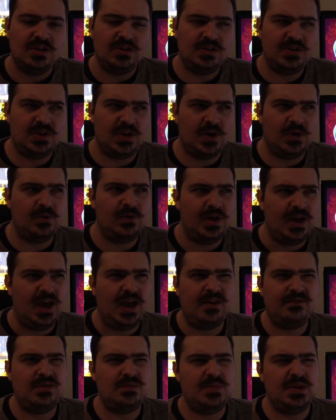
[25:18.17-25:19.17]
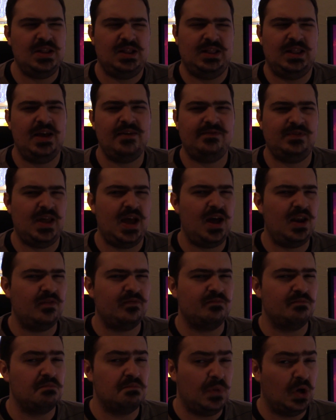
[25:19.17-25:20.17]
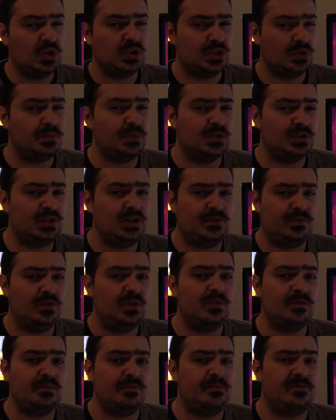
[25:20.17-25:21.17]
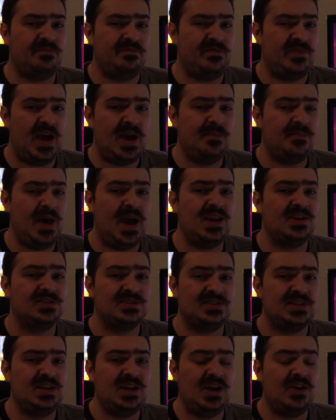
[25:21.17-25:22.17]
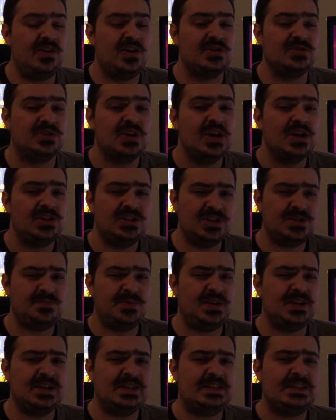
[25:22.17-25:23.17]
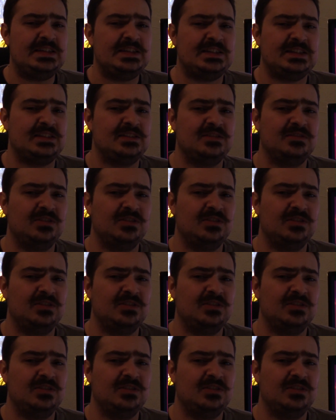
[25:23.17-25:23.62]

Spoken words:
you know, having been left out of multiple different battle scenarios just because he's